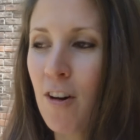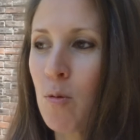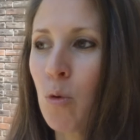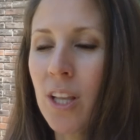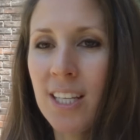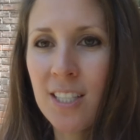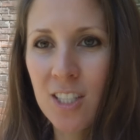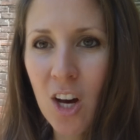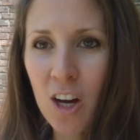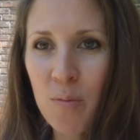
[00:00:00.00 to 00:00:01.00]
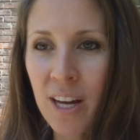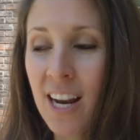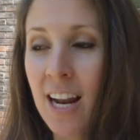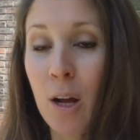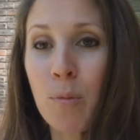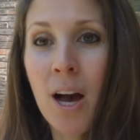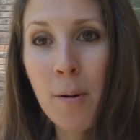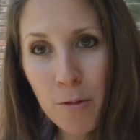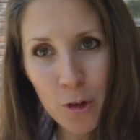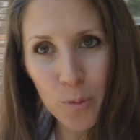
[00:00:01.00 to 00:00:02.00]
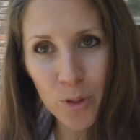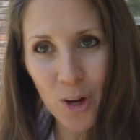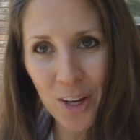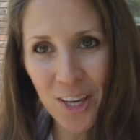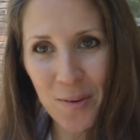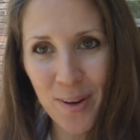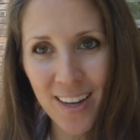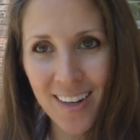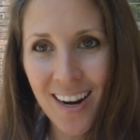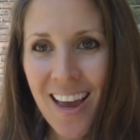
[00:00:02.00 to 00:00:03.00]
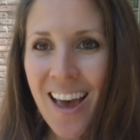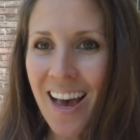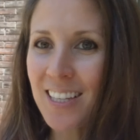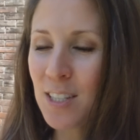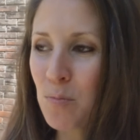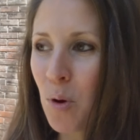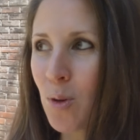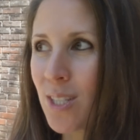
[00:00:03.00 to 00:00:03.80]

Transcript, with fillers: if I'm willing to talk about it and I'm comfortable talking about it, as